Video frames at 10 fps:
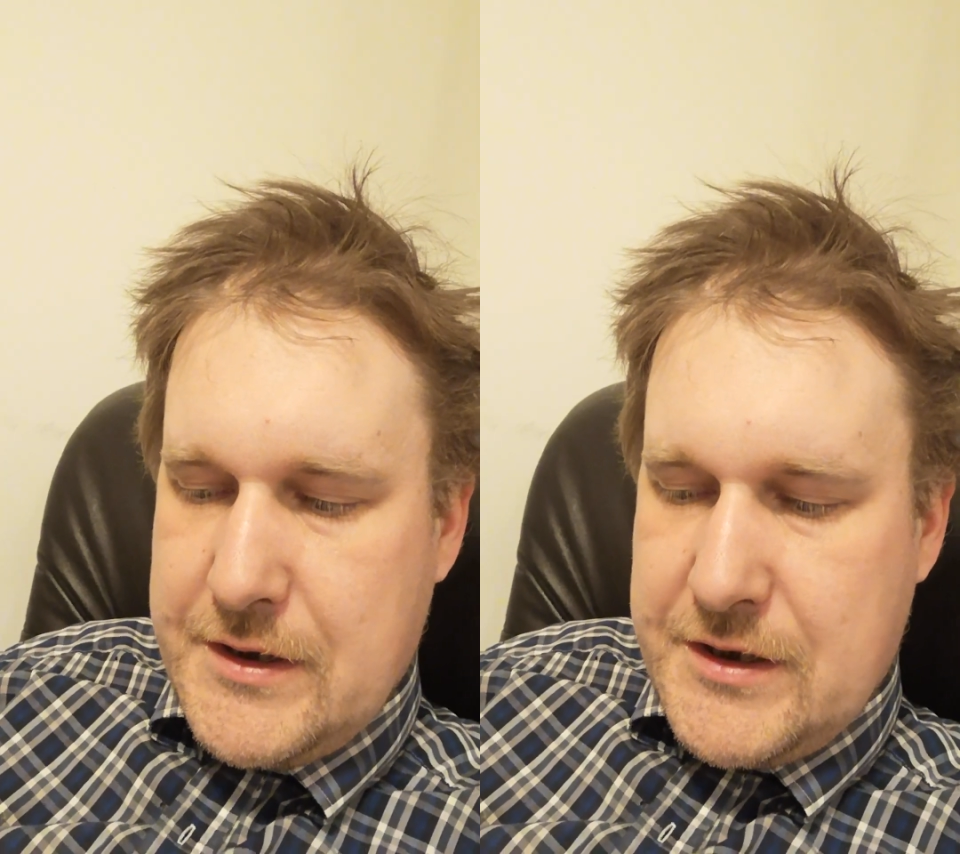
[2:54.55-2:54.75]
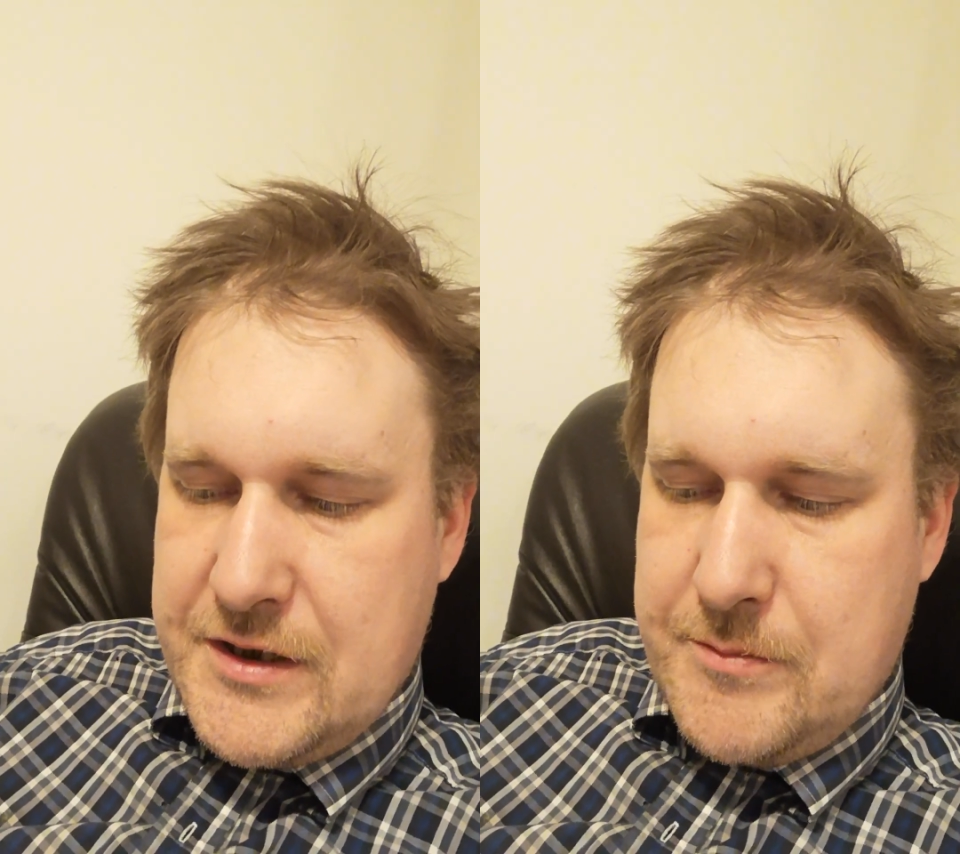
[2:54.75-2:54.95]

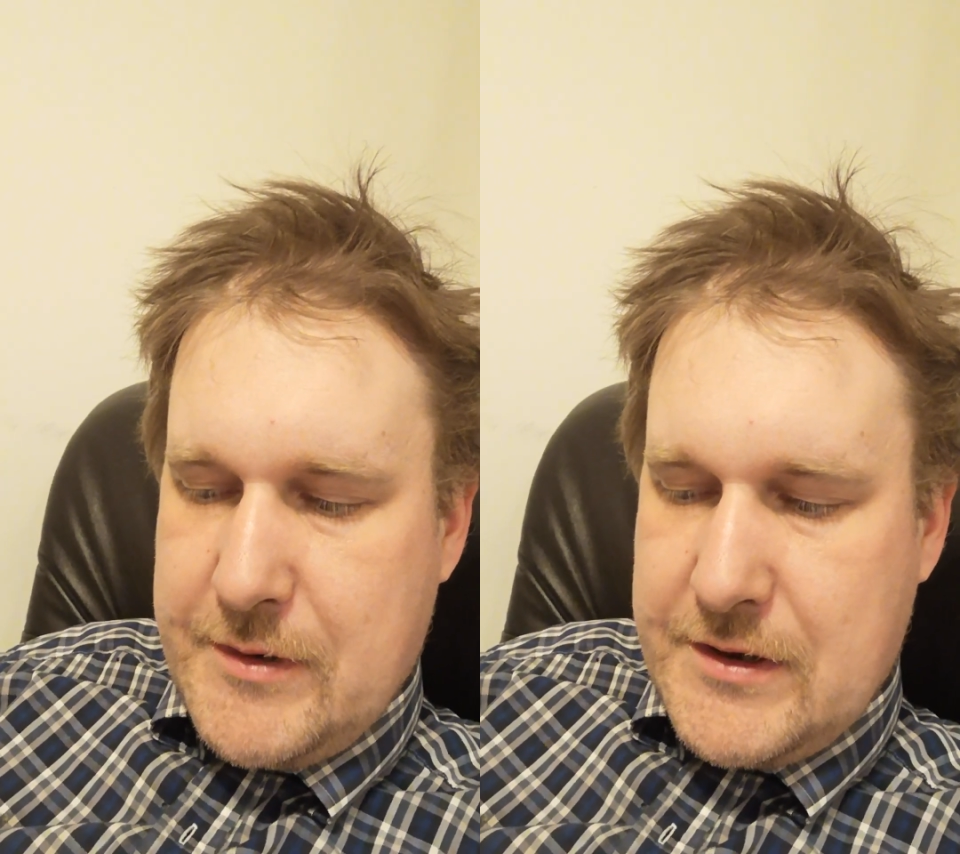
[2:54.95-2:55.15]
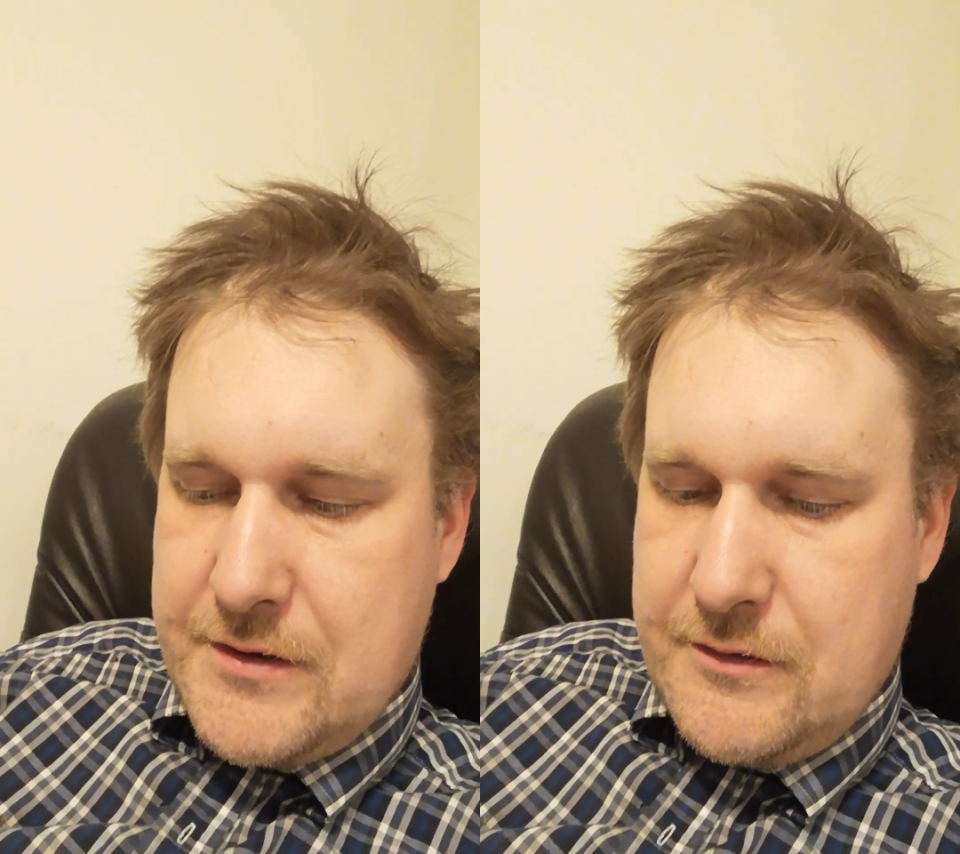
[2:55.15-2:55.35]

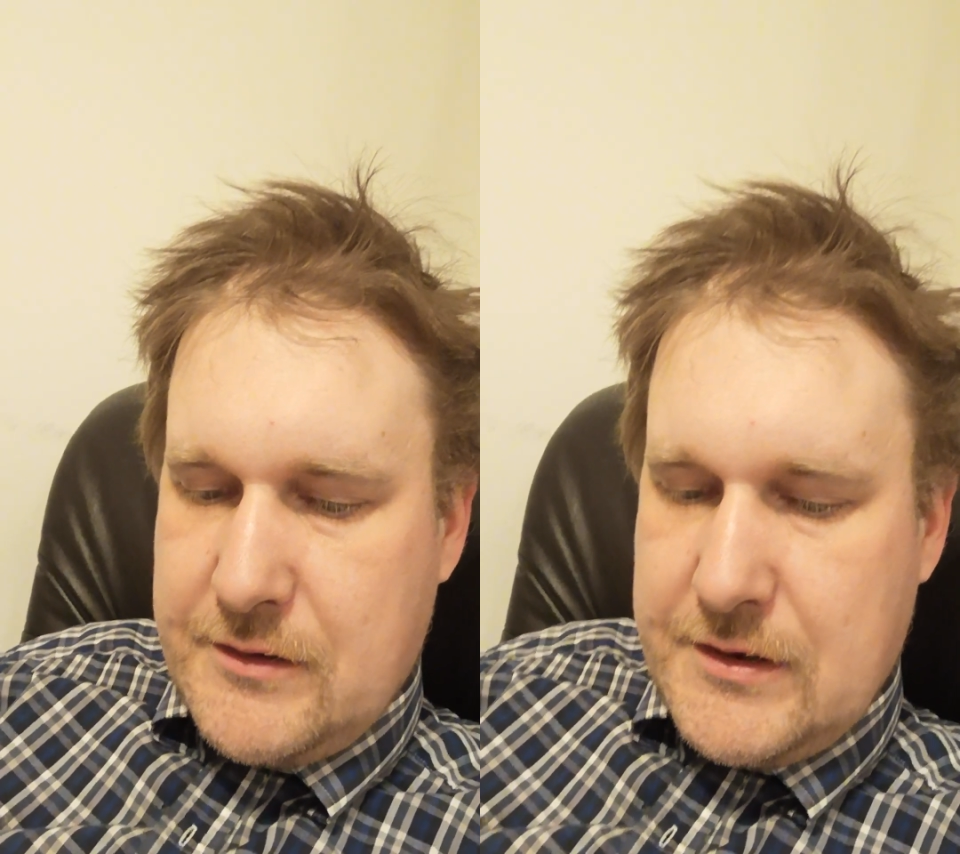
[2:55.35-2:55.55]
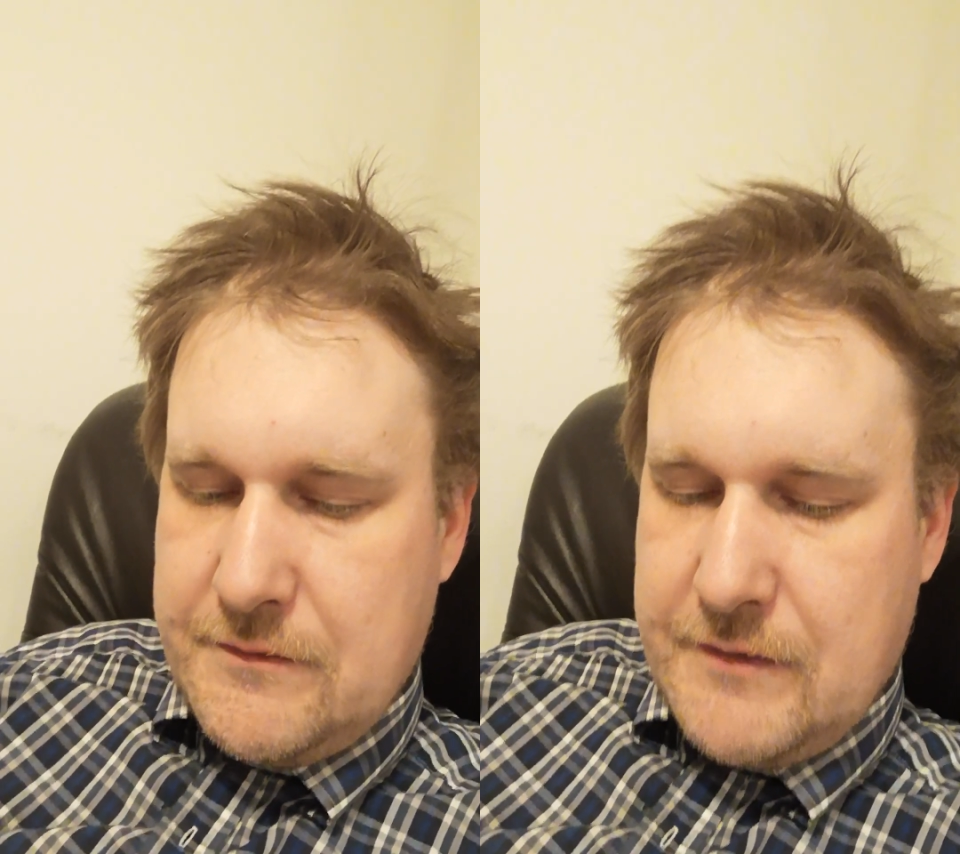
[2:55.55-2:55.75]
special
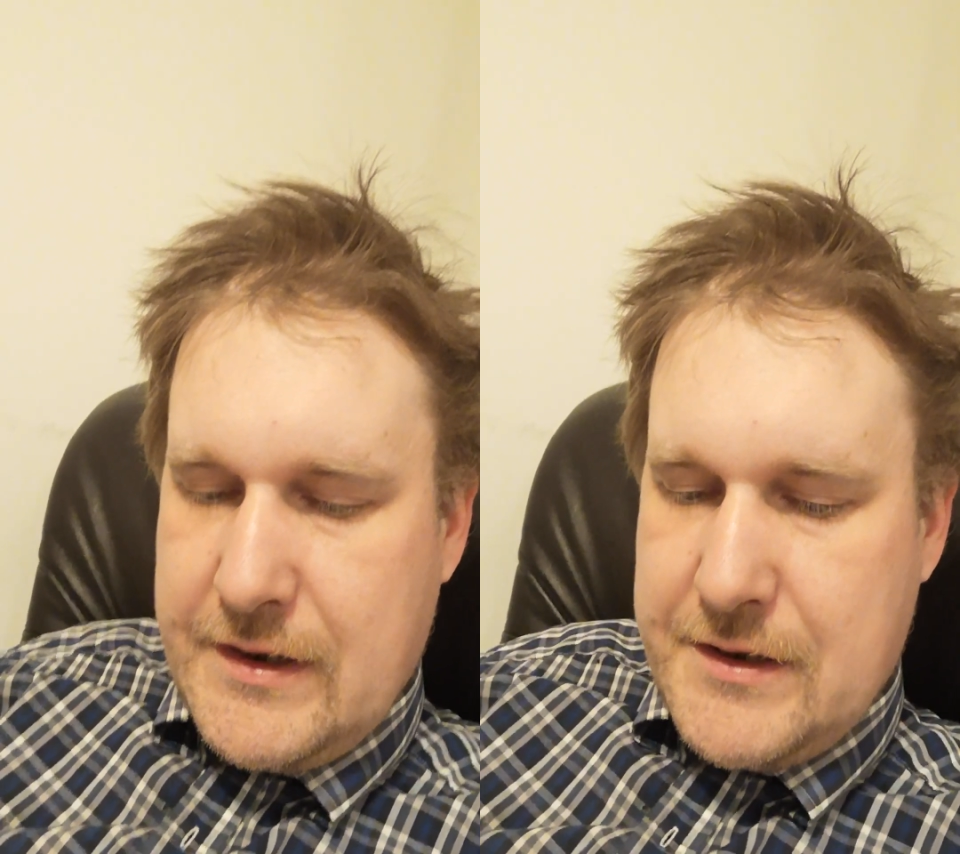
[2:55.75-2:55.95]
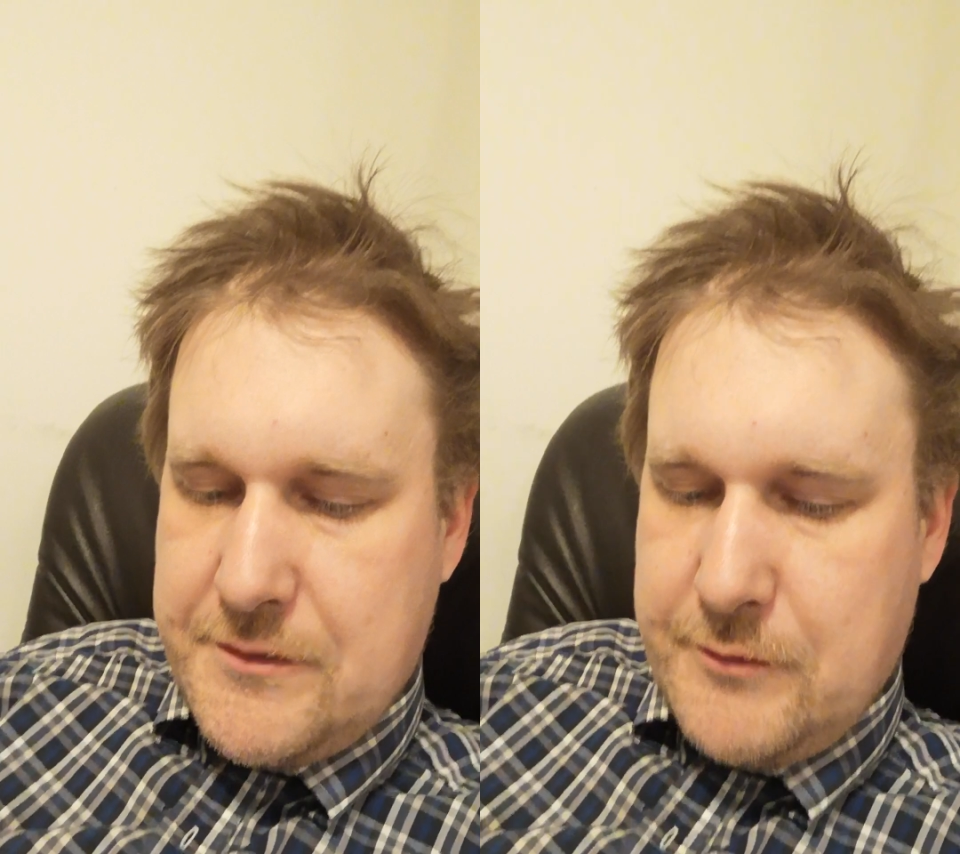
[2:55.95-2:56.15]
device